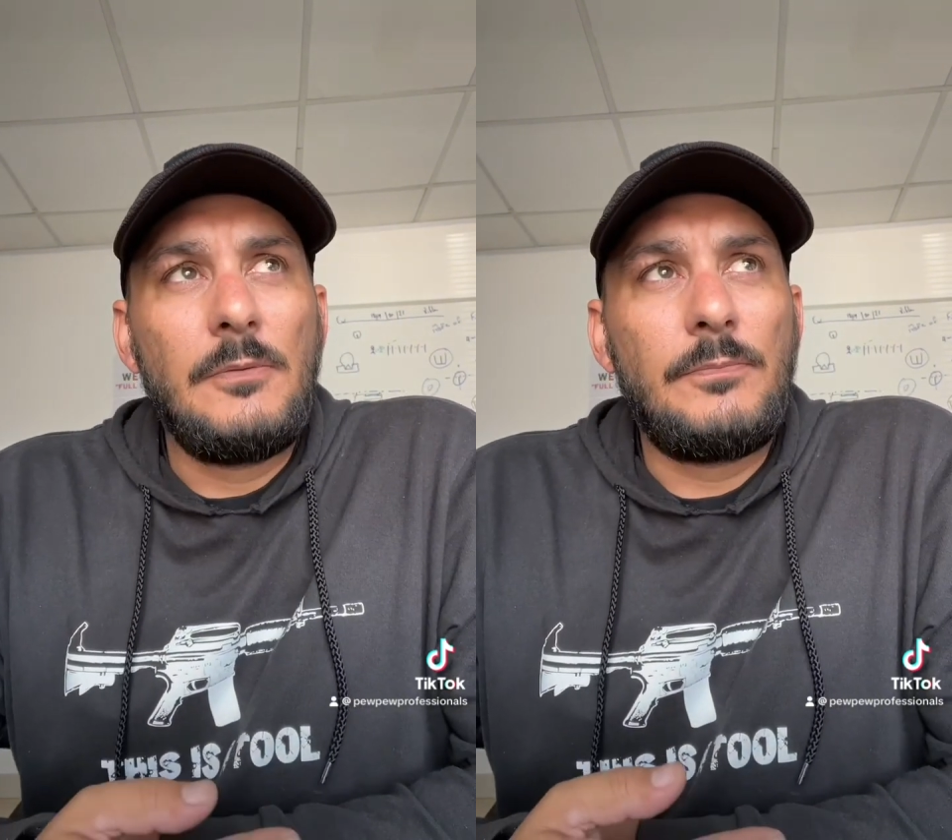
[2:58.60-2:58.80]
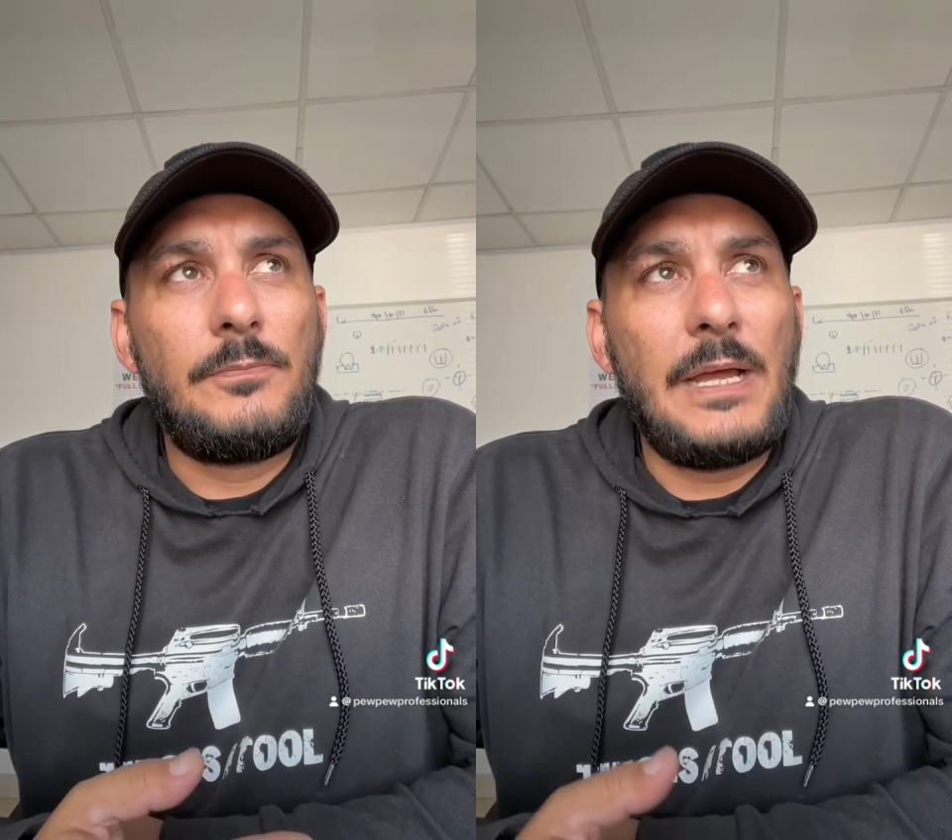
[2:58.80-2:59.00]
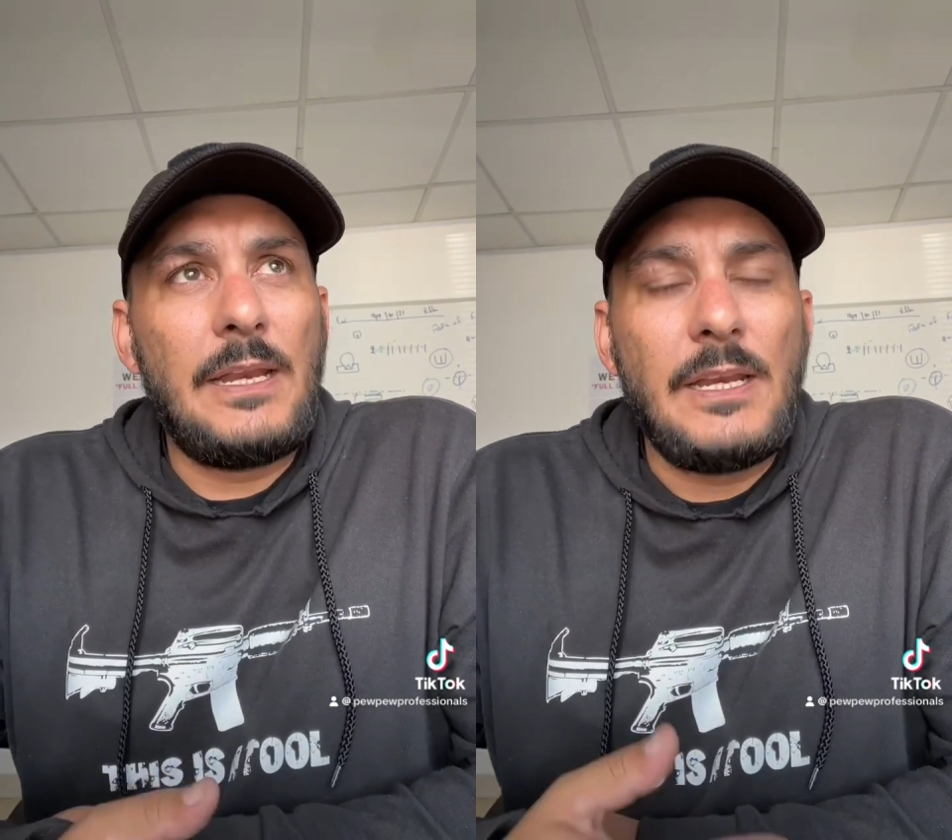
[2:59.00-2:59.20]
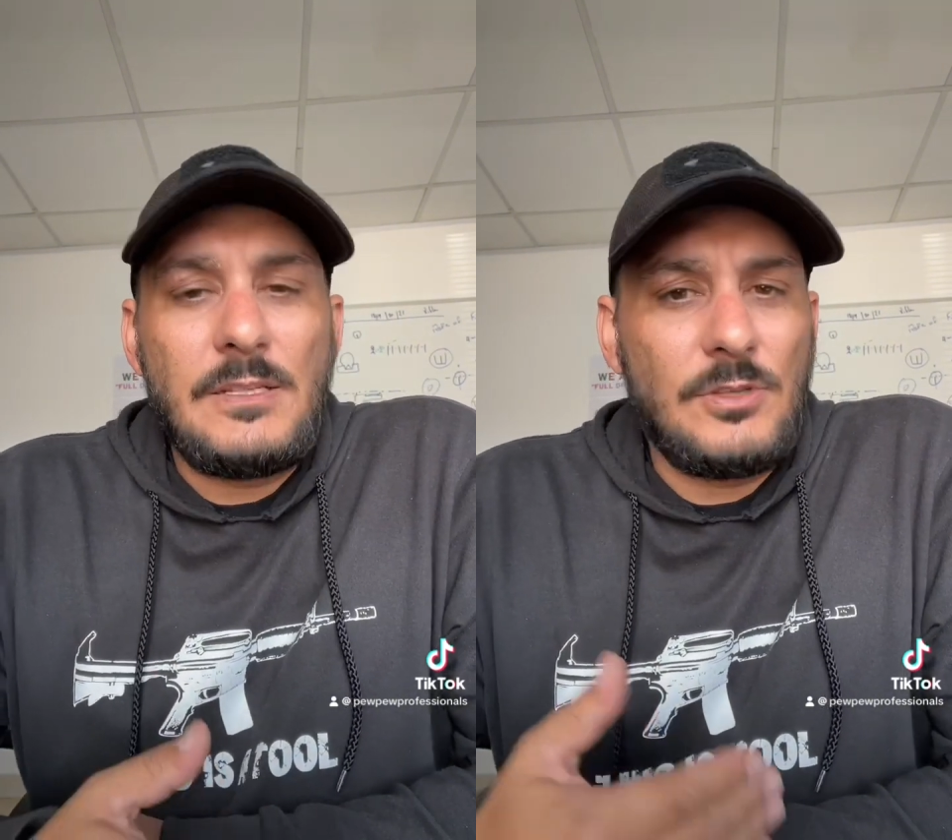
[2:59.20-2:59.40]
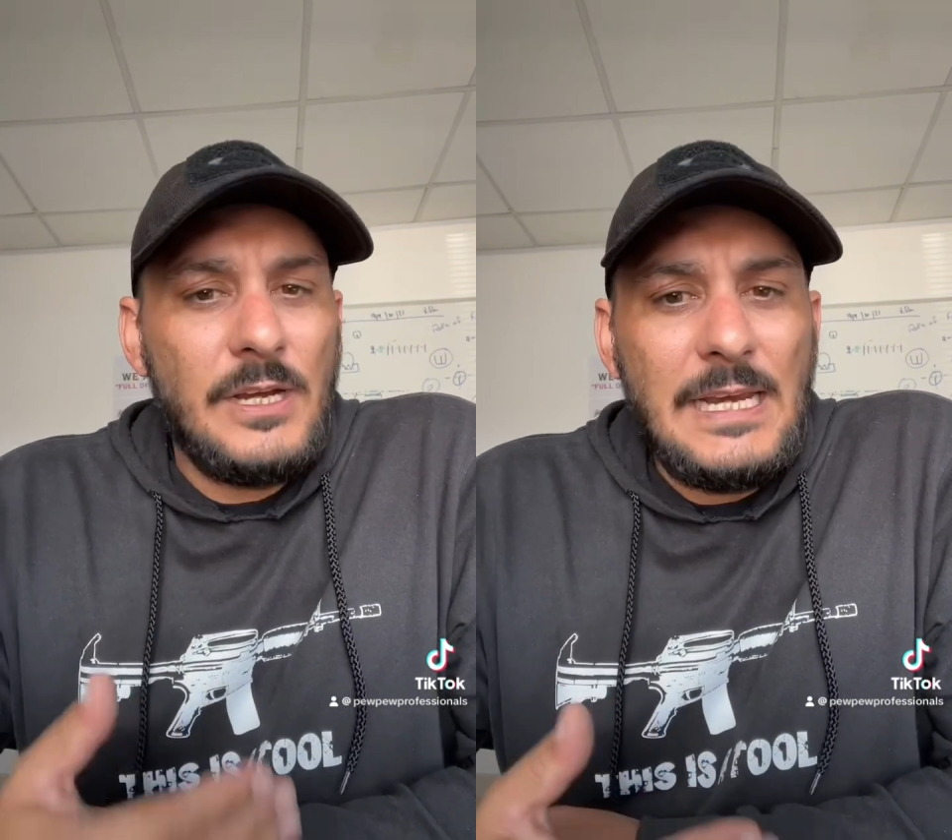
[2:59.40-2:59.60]
But it
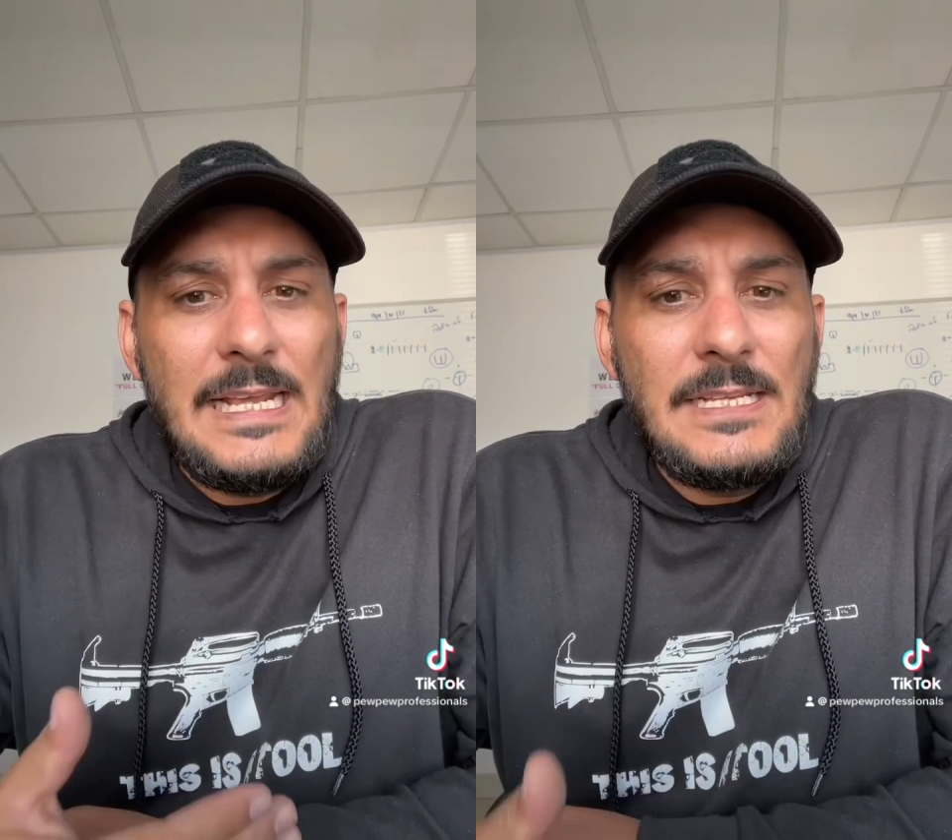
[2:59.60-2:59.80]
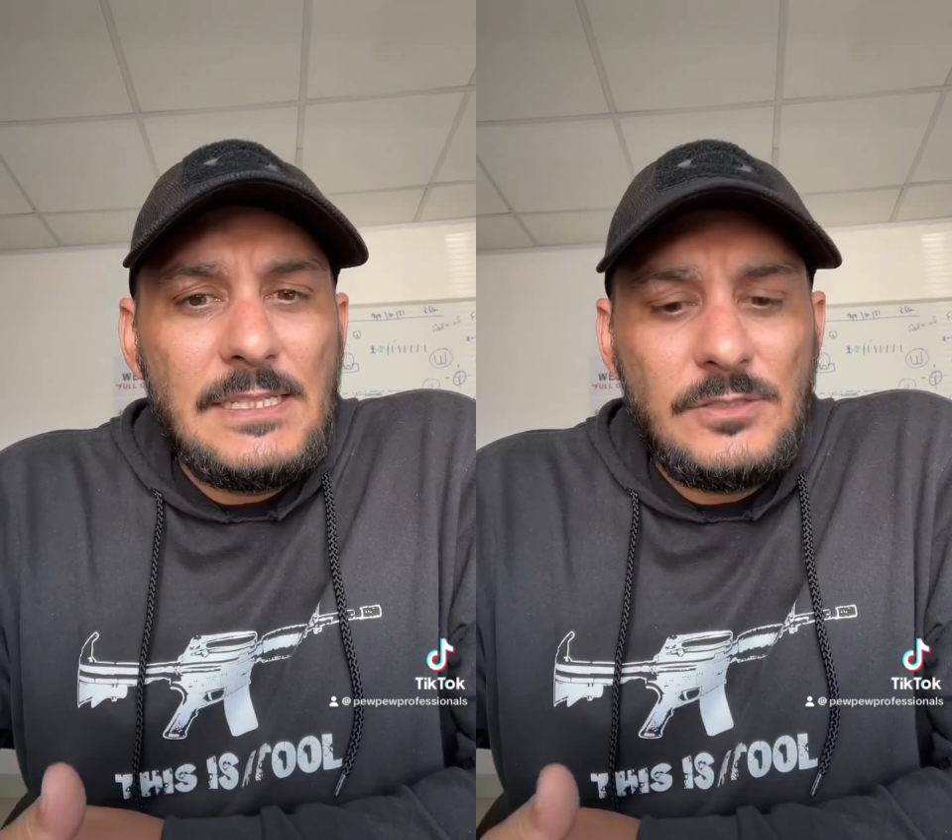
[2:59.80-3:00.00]
is not an easy